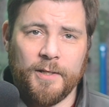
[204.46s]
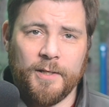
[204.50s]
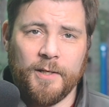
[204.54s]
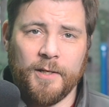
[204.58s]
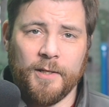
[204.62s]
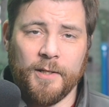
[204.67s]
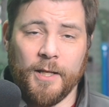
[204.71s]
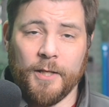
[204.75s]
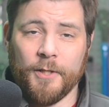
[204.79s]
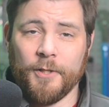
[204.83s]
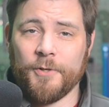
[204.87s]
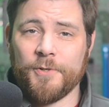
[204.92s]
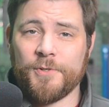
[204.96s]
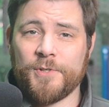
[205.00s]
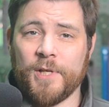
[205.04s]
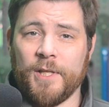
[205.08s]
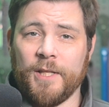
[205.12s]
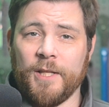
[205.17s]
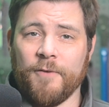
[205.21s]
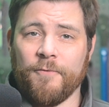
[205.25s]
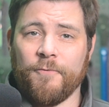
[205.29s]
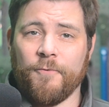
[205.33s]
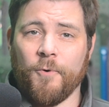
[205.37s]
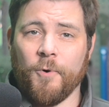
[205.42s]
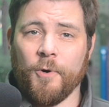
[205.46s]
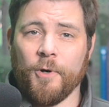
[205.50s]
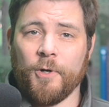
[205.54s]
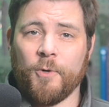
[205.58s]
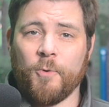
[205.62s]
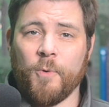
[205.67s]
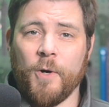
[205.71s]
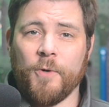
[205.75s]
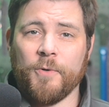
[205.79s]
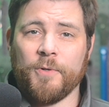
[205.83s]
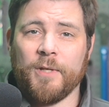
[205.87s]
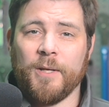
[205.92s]
Lawler said that Ford,
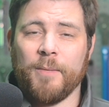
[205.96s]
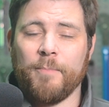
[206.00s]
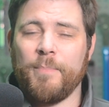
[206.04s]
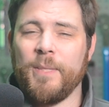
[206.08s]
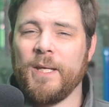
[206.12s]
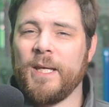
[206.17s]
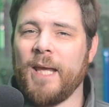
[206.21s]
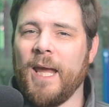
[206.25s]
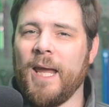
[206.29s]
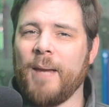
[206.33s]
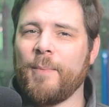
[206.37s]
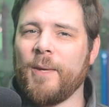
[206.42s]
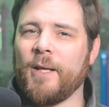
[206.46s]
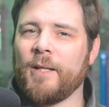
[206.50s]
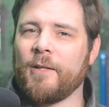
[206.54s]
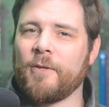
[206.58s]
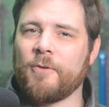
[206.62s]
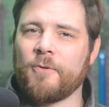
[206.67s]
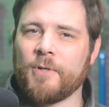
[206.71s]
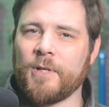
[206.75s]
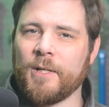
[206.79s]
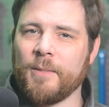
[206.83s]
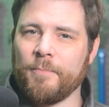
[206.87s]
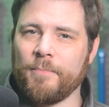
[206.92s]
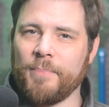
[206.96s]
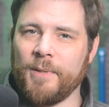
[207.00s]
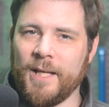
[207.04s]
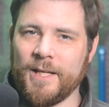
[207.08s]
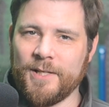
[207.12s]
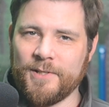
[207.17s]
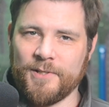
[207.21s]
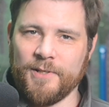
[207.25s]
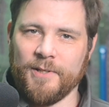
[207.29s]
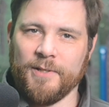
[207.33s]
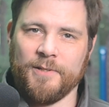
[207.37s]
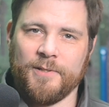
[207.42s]
quote, became a little
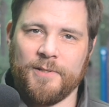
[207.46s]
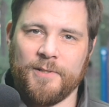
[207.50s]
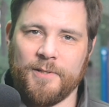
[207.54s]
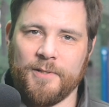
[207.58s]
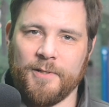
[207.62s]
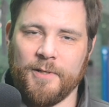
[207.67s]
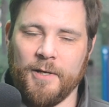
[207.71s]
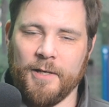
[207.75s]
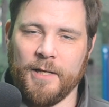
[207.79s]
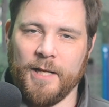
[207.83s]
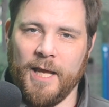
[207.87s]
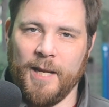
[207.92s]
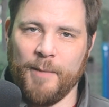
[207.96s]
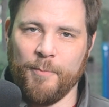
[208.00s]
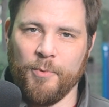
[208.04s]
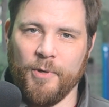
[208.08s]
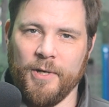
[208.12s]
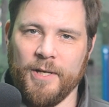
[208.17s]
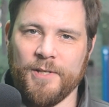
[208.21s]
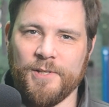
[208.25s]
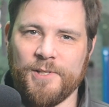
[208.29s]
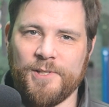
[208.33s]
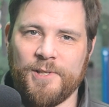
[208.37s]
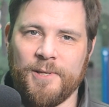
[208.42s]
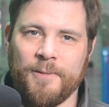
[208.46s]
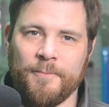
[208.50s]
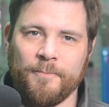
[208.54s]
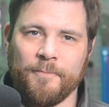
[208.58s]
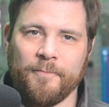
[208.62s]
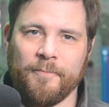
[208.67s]
complacent on hybrids.